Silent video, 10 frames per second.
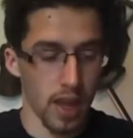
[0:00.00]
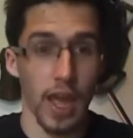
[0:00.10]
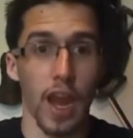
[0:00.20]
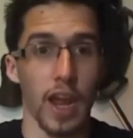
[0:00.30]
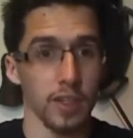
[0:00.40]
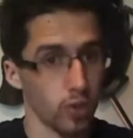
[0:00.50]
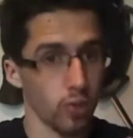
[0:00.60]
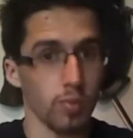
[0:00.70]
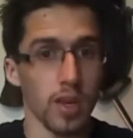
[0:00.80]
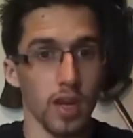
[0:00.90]
And I
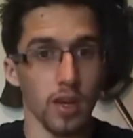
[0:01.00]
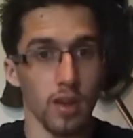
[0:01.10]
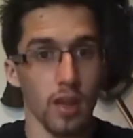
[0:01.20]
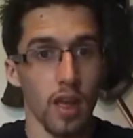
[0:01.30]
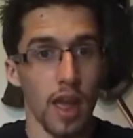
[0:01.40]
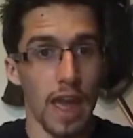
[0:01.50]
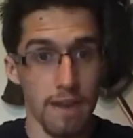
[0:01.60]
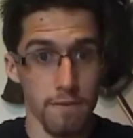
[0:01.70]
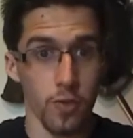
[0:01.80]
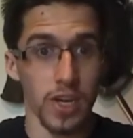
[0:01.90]
do mean
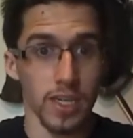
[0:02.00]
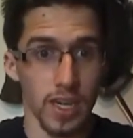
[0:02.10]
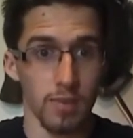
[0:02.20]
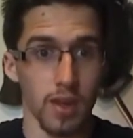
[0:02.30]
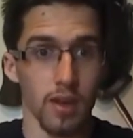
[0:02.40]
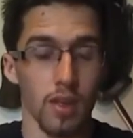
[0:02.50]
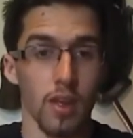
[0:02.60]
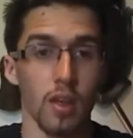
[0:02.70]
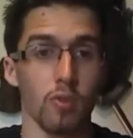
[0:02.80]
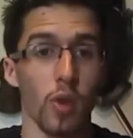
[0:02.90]
every demon,
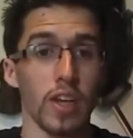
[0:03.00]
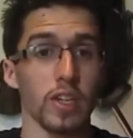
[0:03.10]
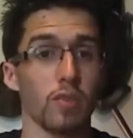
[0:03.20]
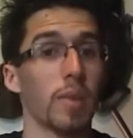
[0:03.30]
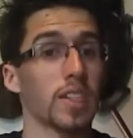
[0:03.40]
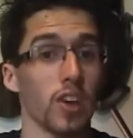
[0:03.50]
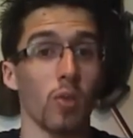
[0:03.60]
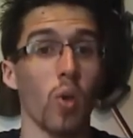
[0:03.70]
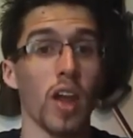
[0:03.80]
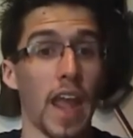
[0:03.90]
ranging from
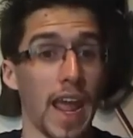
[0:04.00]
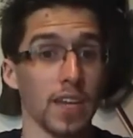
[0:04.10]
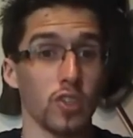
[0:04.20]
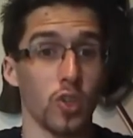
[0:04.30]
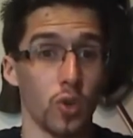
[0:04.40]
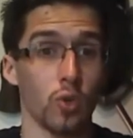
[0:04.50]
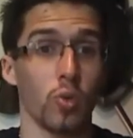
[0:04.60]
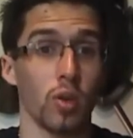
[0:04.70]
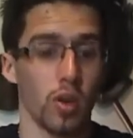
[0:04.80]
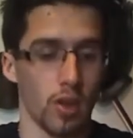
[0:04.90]
Bestiary 1 and 2.